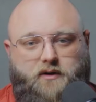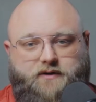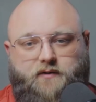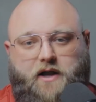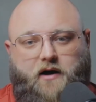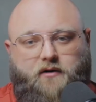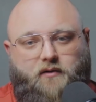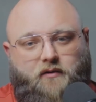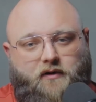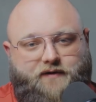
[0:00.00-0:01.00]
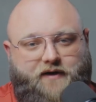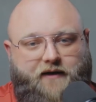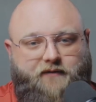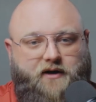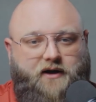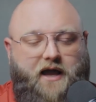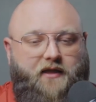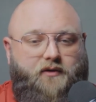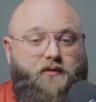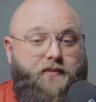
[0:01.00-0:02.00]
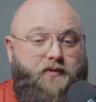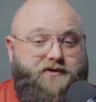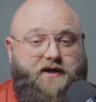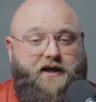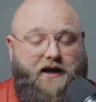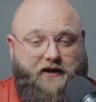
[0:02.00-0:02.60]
So now you're only saving a net 3% on